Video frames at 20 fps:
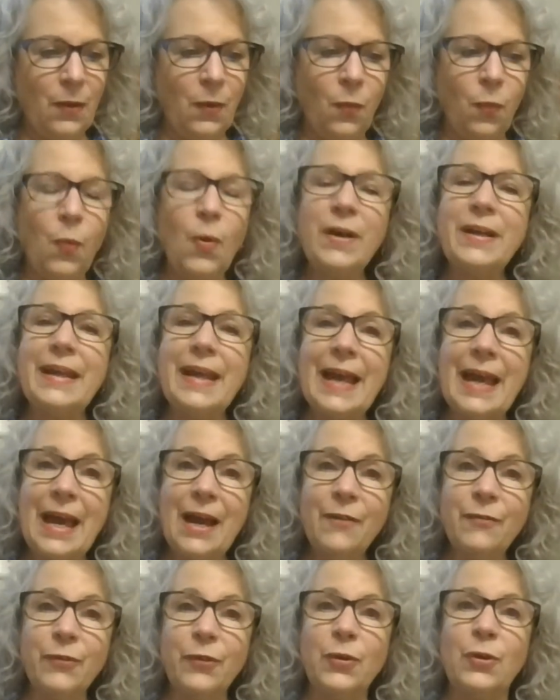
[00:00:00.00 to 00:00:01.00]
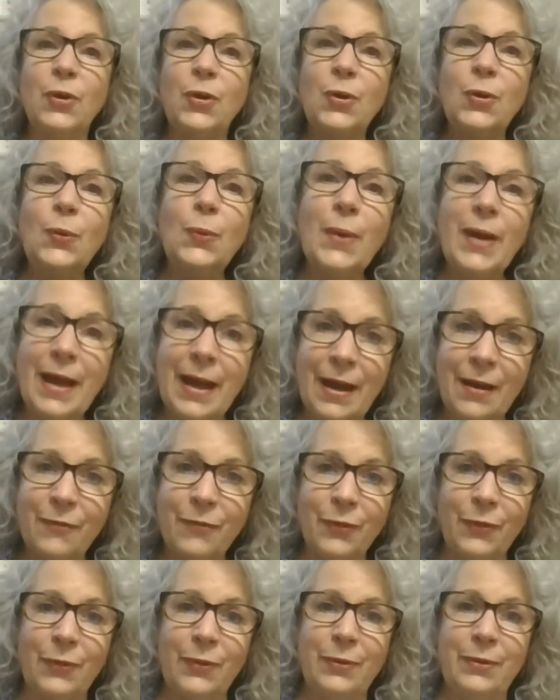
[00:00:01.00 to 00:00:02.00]

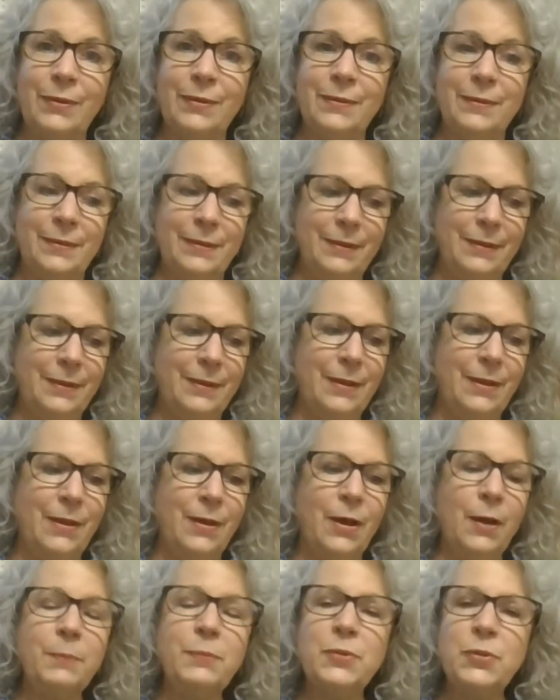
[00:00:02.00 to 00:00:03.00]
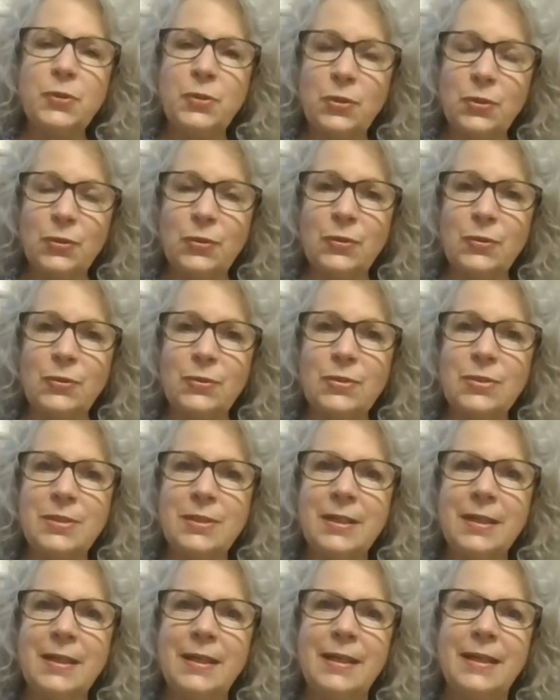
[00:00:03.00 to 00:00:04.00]
Whoever
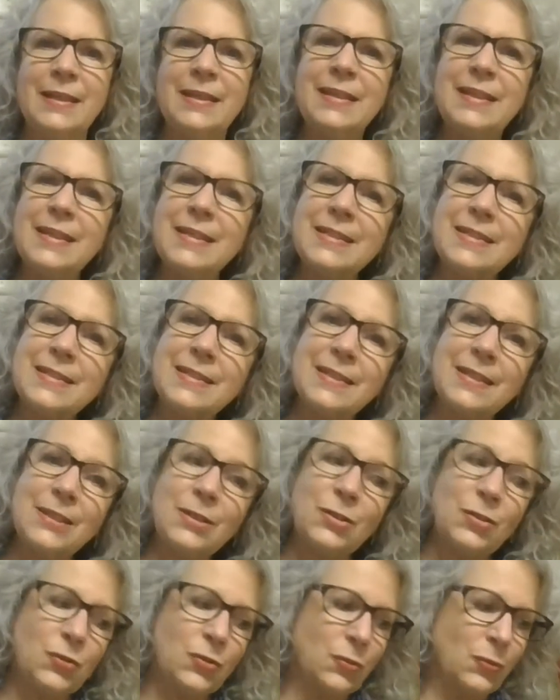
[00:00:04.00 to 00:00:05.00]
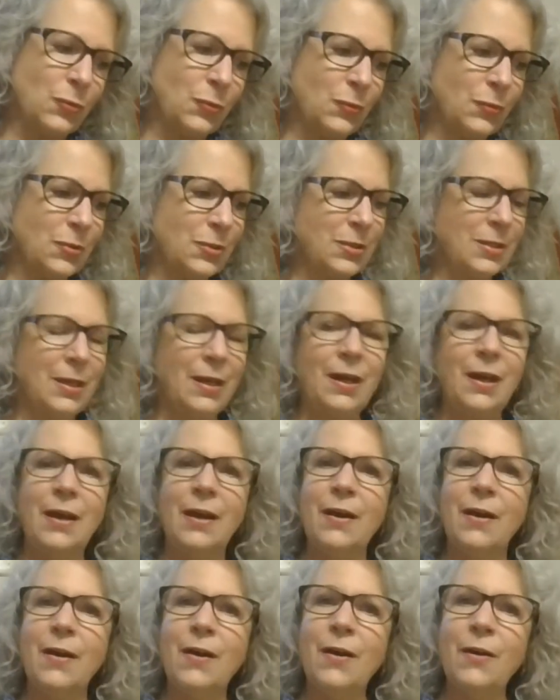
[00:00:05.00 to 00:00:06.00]
obscures the essentials
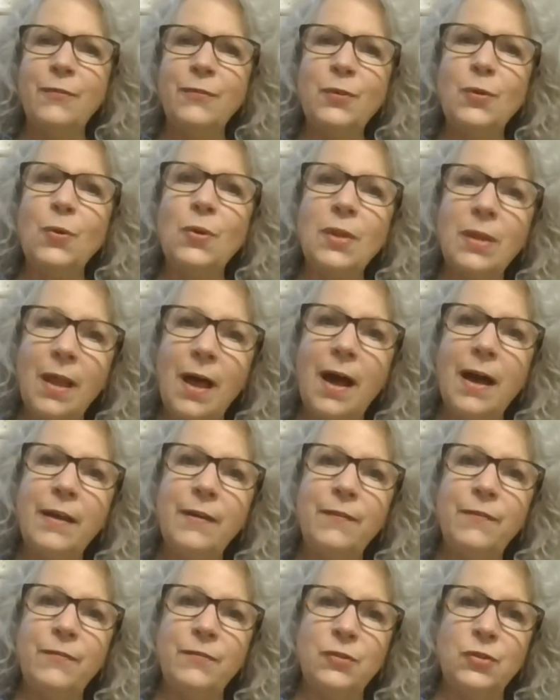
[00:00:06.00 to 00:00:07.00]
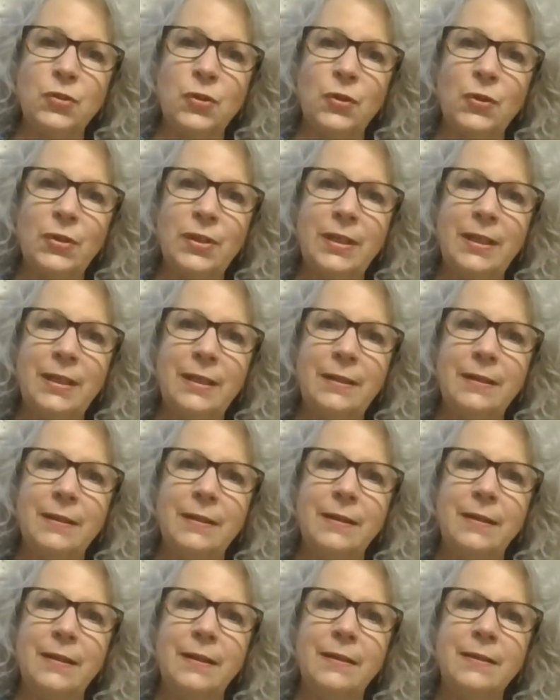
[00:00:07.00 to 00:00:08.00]
of your life journey,
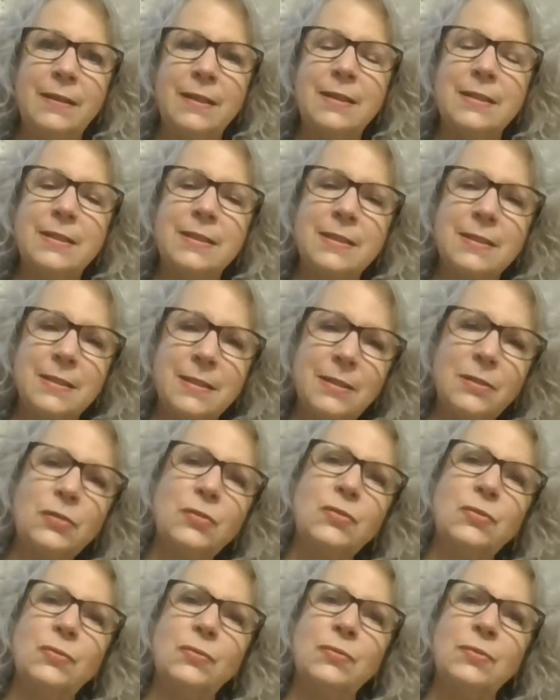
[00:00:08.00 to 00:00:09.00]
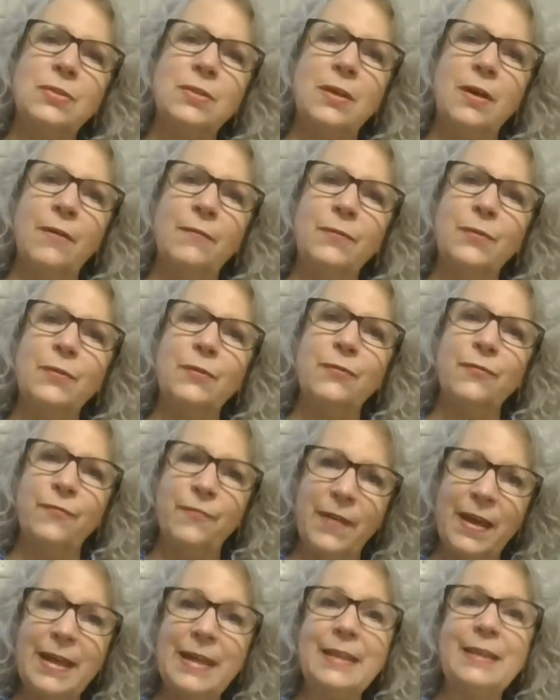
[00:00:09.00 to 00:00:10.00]
the essentials of your
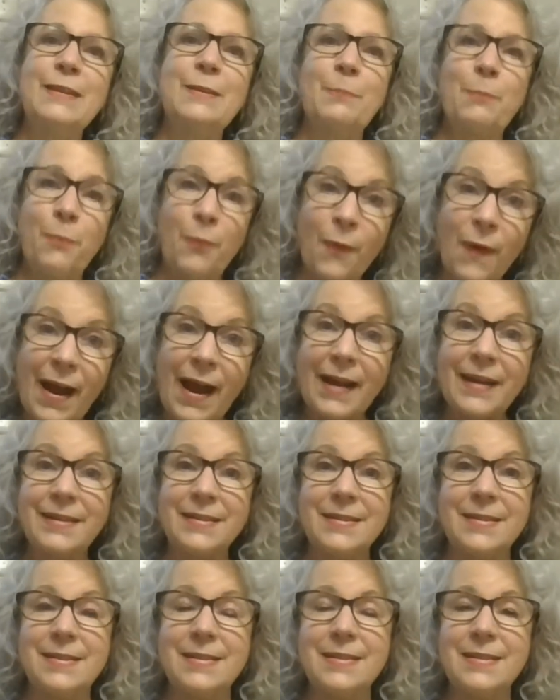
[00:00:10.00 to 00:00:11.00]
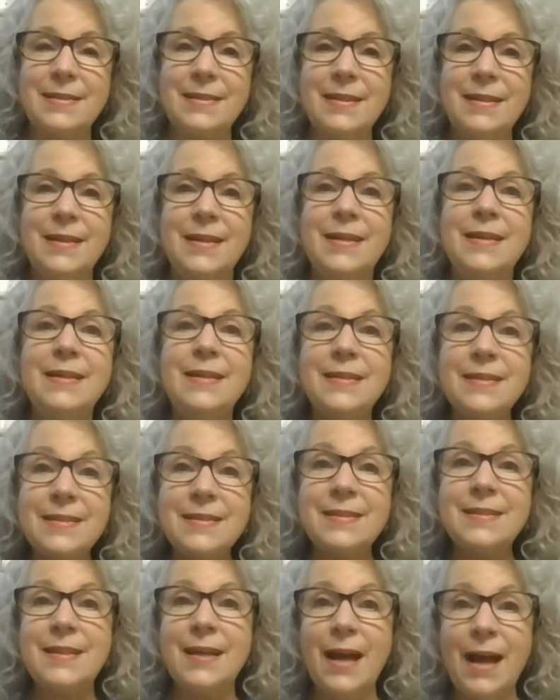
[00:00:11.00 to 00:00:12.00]
faith practice,
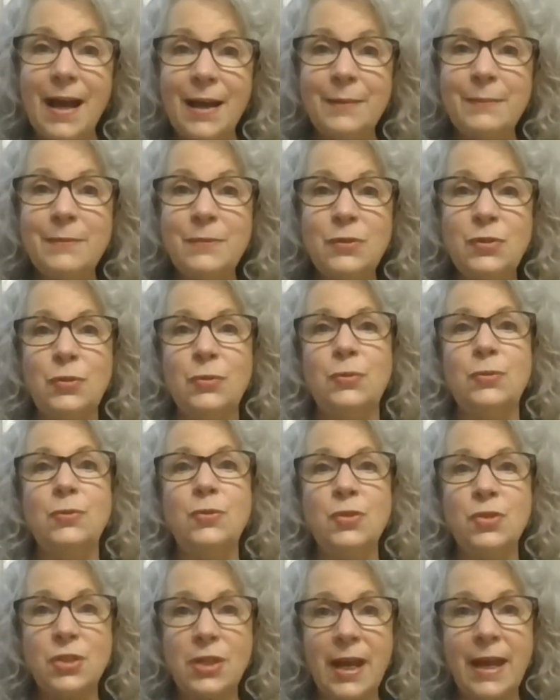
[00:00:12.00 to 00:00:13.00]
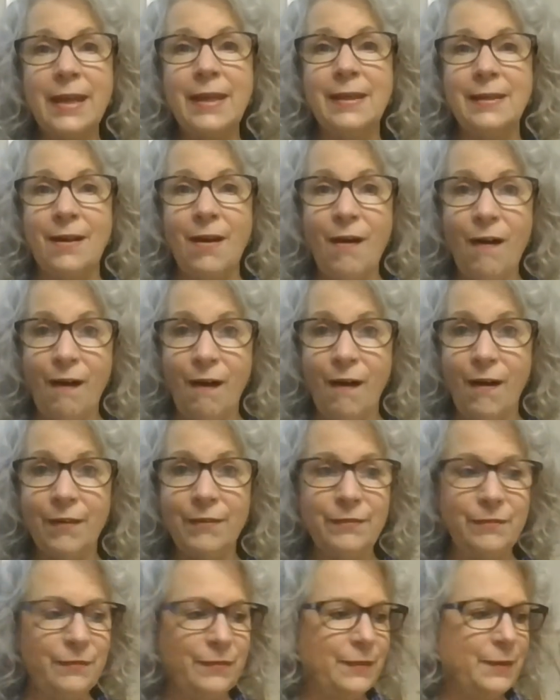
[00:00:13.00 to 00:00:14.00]
it's time to shake it
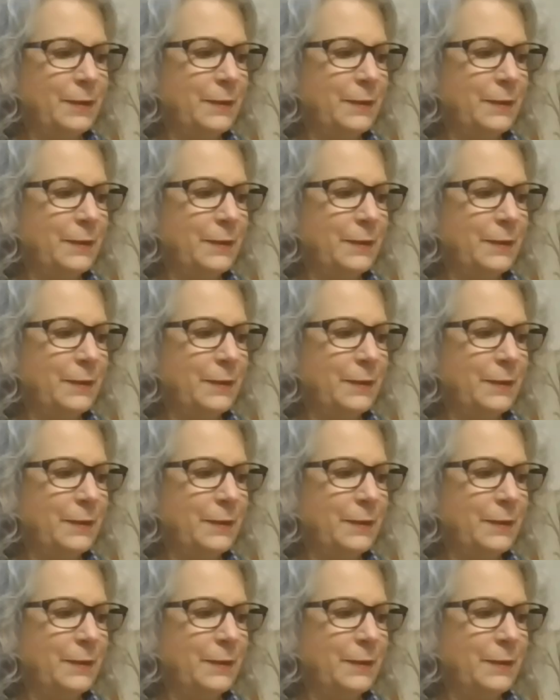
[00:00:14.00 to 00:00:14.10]
off.